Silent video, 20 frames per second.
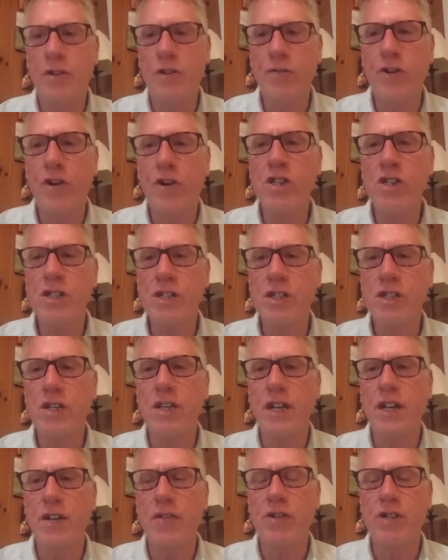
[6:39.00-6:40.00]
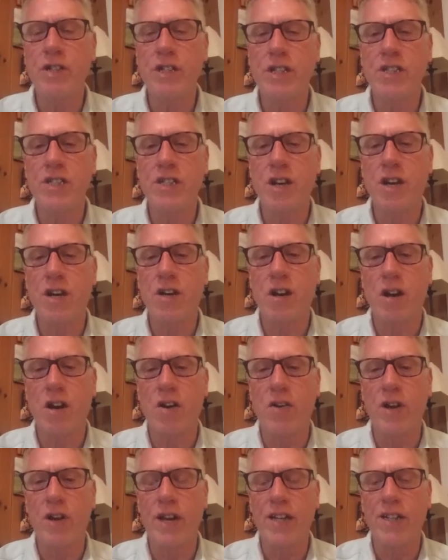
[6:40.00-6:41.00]
first the interest in stock
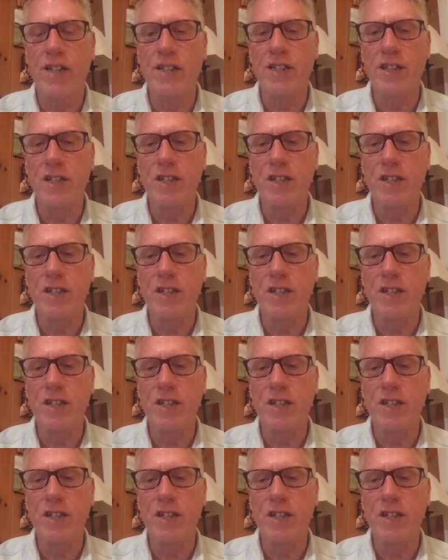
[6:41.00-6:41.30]
car racing.